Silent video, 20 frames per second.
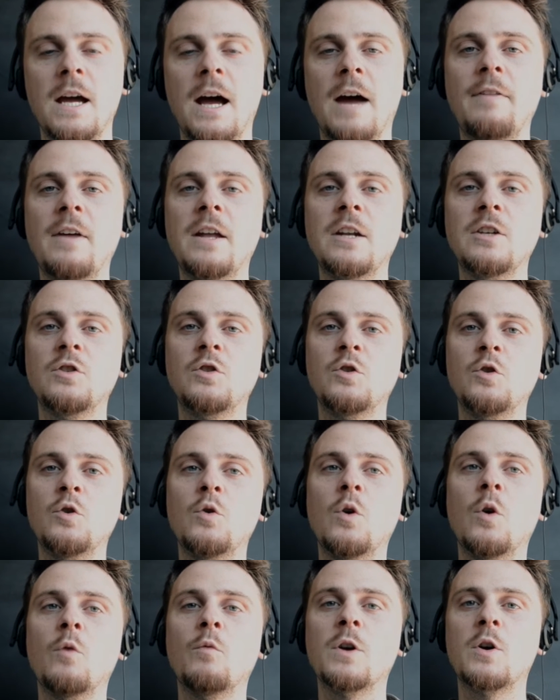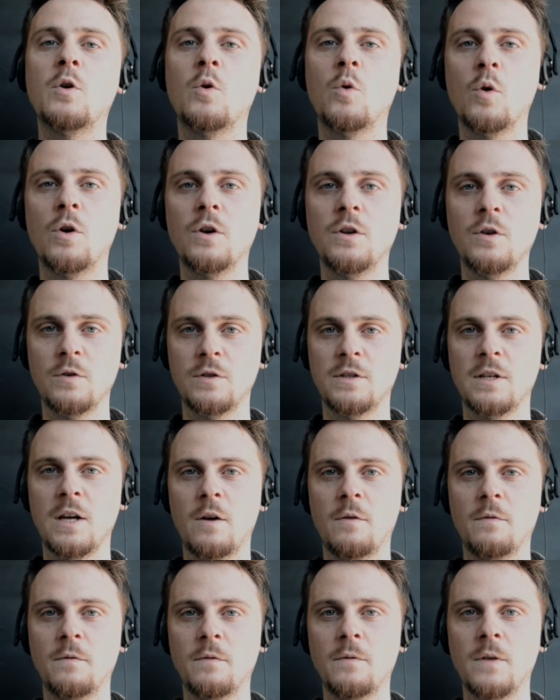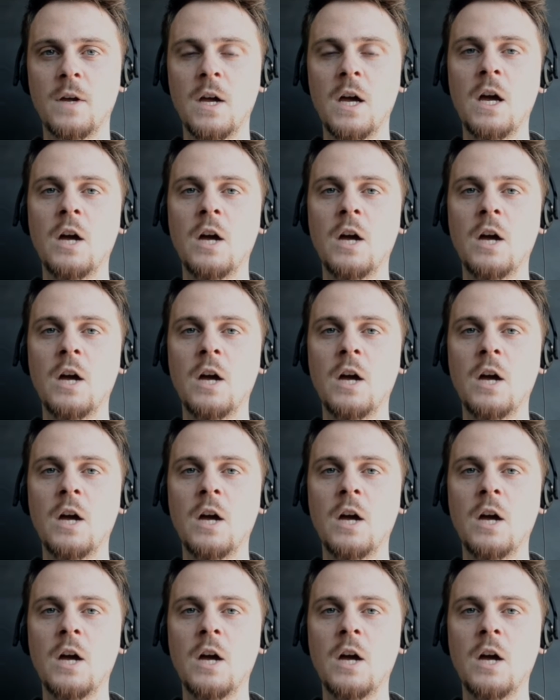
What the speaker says: and that is to record yourself.